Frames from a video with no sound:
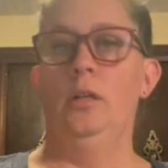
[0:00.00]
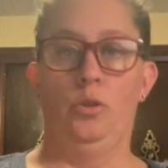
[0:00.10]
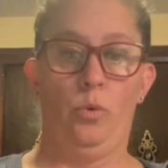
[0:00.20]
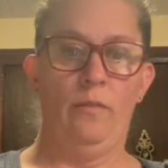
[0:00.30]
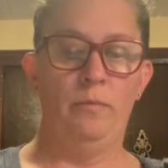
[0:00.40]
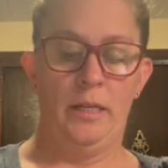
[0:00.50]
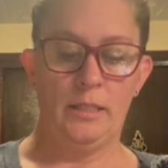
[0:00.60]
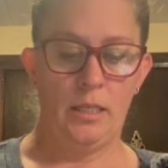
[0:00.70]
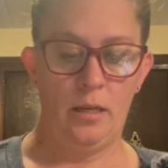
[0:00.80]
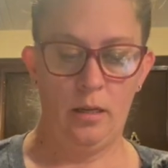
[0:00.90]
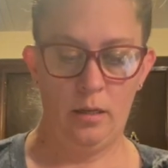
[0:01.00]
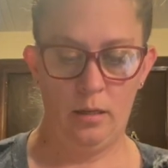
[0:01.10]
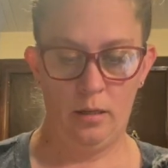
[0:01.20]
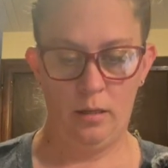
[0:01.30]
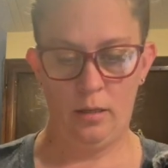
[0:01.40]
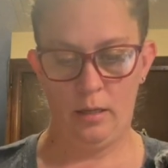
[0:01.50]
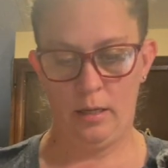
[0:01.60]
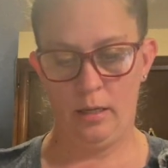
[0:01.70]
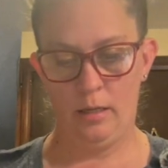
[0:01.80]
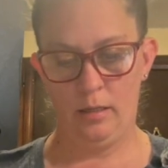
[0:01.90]
12 minutes,
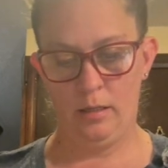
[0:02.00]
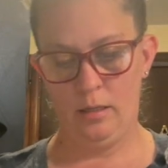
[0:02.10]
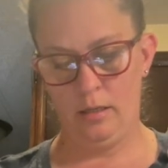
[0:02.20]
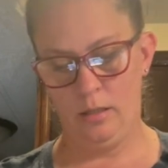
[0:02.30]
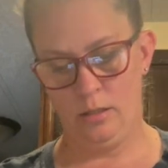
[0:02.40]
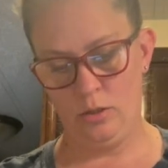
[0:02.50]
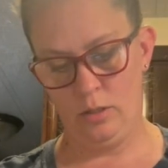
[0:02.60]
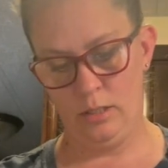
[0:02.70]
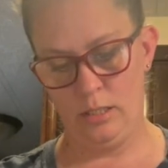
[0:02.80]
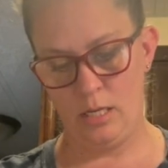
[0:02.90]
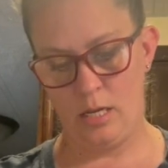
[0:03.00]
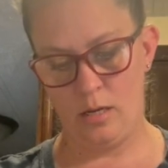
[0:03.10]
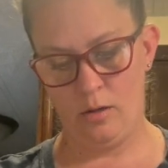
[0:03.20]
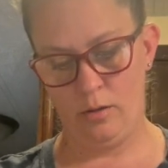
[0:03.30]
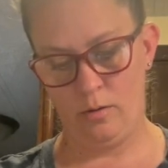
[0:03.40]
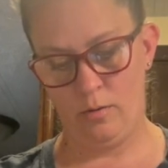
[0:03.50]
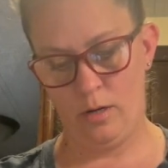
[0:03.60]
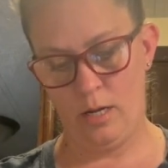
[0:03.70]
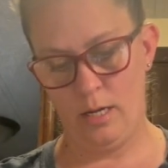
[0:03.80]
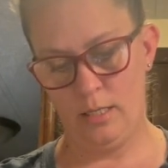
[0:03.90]
and as you can see here, they're
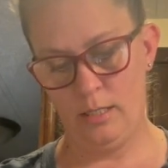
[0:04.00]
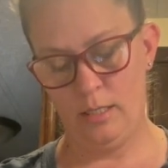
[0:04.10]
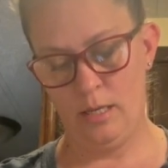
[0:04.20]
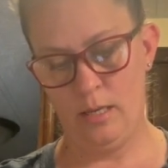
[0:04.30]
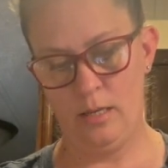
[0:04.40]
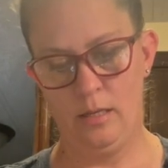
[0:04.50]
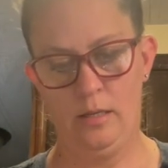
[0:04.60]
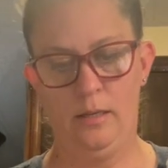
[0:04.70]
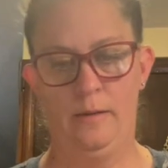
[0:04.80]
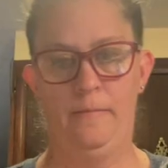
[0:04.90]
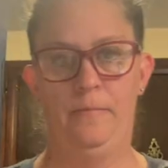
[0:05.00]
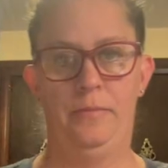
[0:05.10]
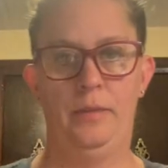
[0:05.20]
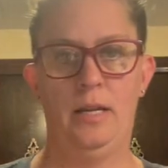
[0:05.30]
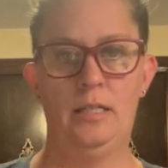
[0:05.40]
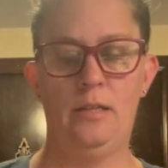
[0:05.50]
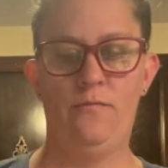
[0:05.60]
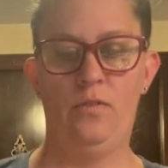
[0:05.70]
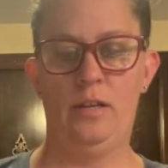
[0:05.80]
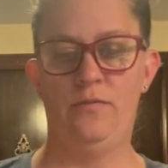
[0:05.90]
nice
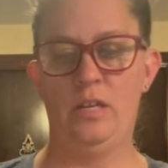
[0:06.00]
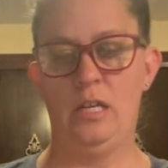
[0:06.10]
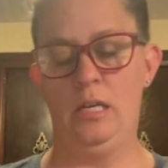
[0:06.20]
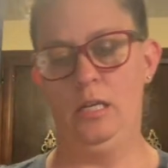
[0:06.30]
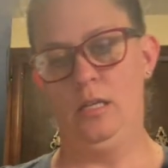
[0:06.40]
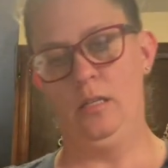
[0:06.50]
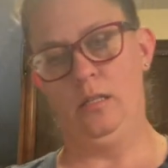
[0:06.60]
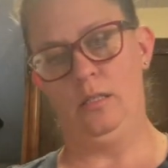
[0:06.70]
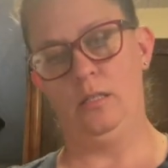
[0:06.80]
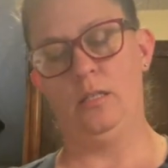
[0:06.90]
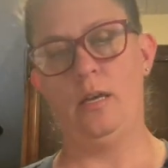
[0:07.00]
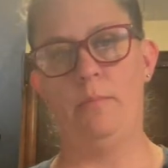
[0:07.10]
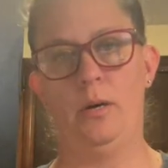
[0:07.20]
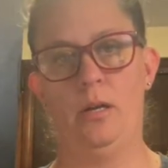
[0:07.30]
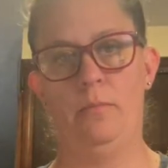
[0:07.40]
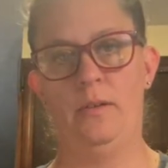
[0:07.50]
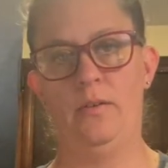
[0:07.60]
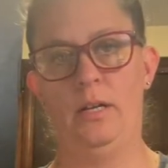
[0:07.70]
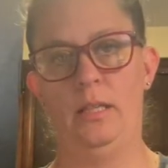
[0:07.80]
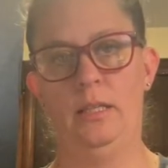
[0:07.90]
and fluffy. Let's look at that bottom. They've
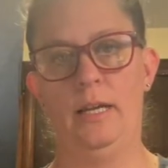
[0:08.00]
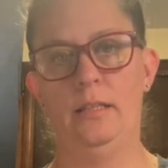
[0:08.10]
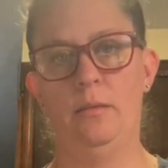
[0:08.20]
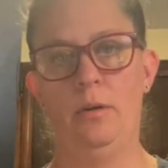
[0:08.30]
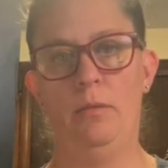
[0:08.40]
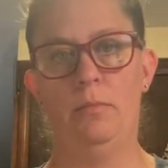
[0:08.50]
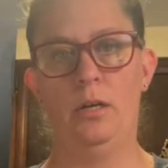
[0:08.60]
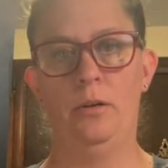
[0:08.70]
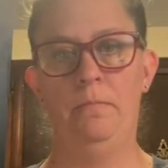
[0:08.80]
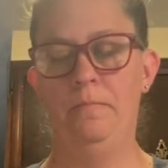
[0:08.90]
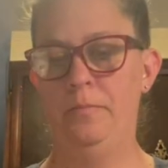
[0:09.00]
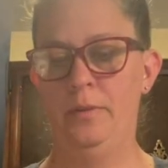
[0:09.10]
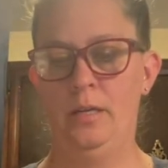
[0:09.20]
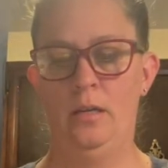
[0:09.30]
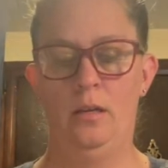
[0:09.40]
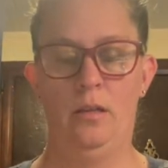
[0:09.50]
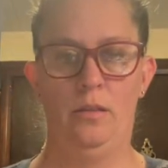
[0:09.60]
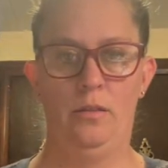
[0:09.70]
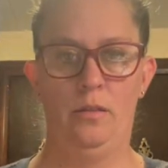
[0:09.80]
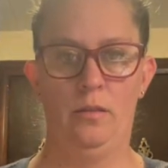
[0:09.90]
got a lightly brown bottom.
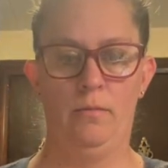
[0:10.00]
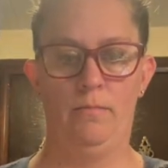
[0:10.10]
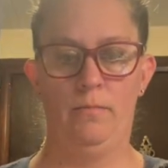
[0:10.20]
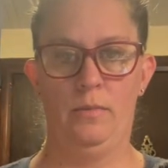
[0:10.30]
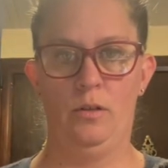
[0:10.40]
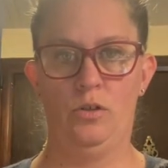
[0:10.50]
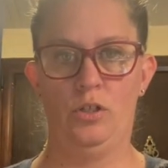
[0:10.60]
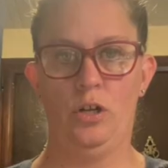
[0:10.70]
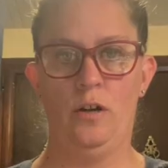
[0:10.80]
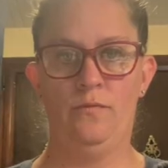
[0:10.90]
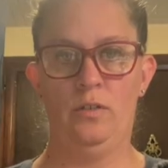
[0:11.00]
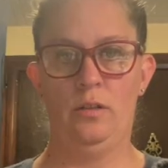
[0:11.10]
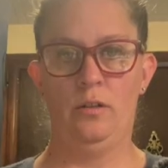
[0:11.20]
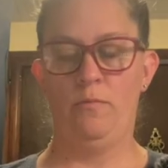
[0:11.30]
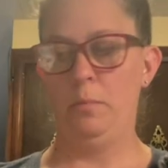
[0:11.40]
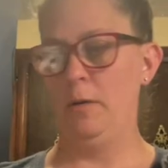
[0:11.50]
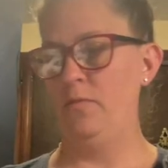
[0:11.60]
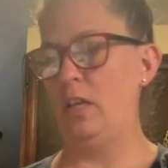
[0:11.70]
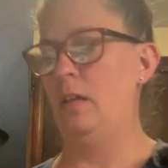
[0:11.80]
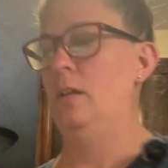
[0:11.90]
They're soft, they're
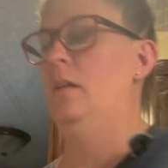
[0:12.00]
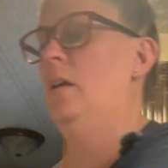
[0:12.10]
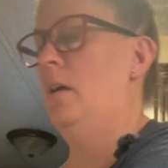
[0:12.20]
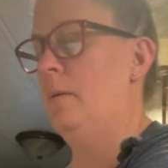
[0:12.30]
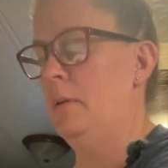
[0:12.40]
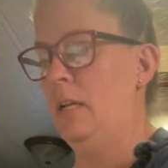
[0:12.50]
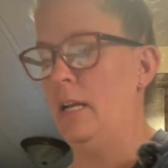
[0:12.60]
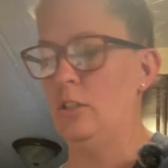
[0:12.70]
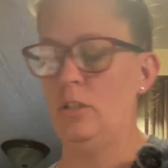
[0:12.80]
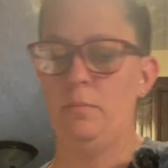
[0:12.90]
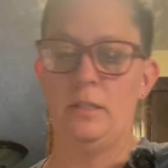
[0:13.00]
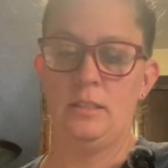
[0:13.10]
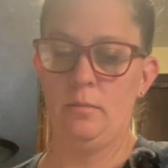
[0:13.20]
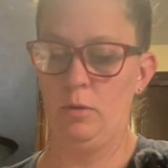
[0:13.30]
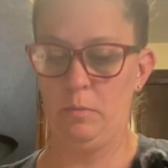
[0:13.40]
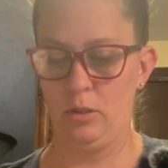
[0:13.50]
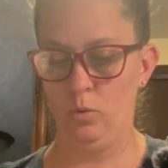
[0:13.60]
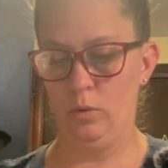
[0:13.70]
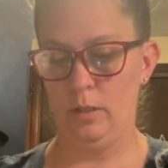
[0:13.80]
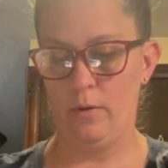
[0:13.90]
puffy. I'm going to actually place them on my
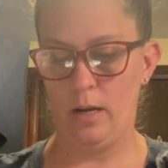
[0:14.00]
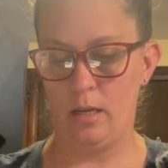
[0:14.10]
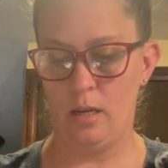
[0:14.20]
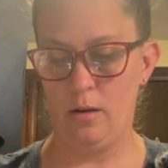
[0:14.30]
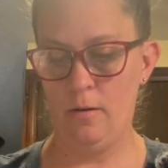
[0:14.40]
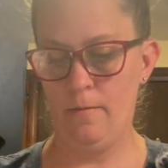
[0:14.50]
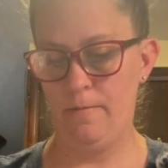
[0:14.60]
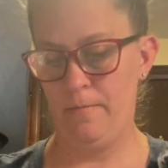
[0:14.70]
cooling rack here.